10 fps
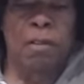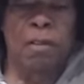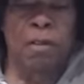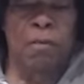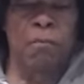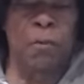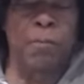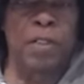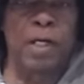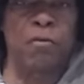we'll
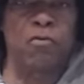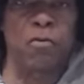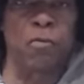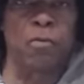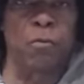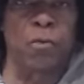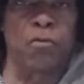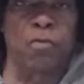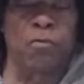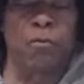pick out certain
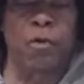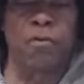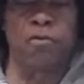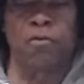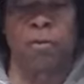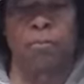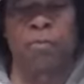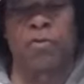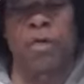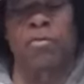words and phrases and
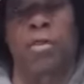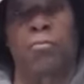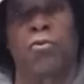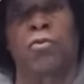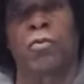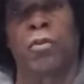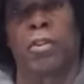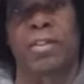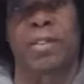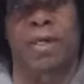present them to you
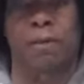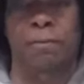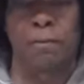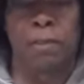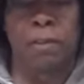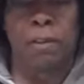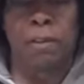again,